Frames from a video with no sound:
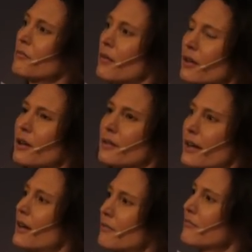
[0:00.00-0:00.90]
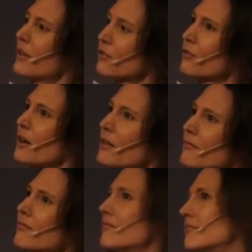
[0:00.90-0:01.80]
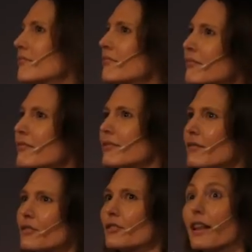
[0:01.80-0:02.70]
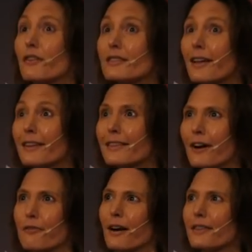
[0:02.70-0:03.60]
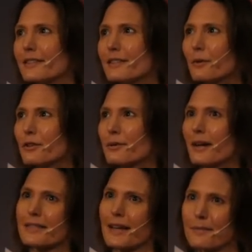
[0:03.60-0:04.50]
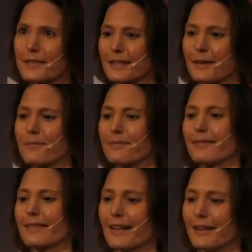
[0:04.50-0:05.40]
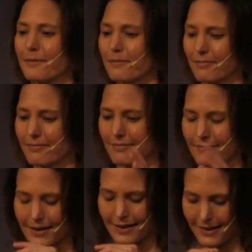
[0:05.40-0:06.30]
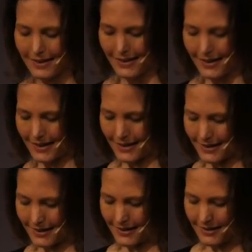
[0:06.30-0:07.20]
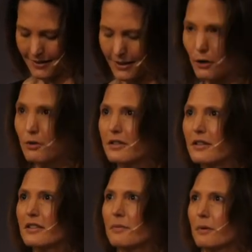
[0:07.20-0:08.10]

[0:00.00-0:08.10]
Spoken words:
And that's all right. Life's like that, right? They didn't want to accept uncertainty